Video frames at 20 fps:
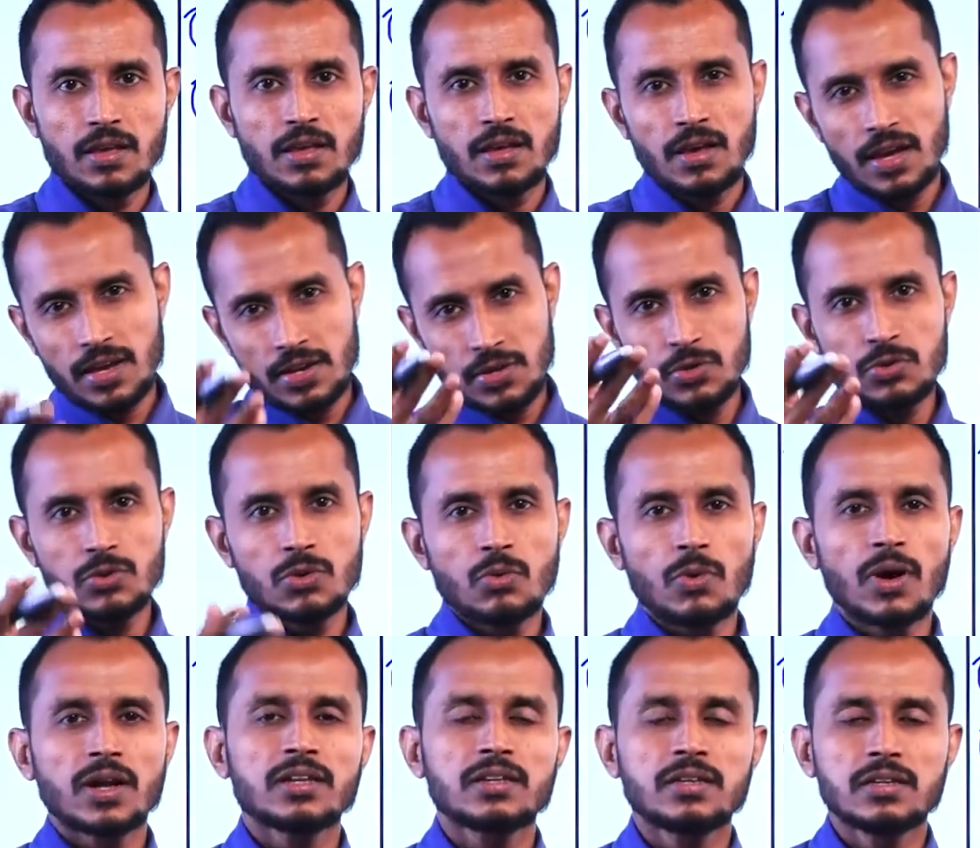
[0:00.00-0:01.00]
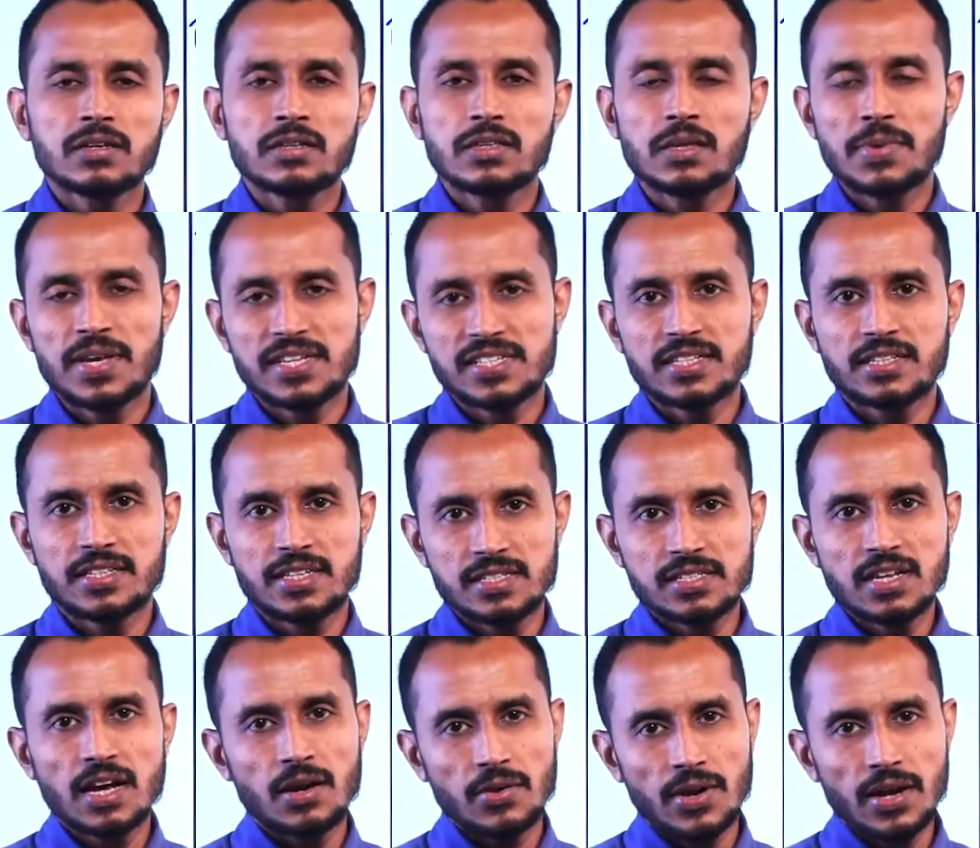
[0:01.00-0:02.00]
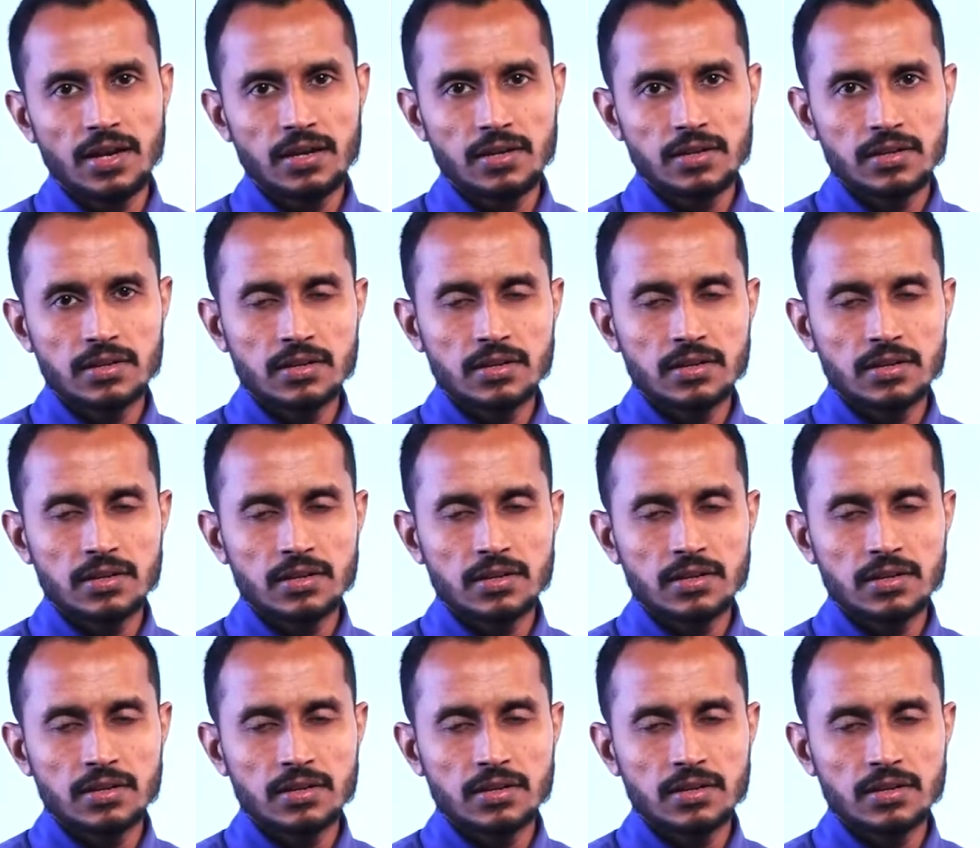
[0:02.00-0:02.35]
And you know what the basic needs are, right?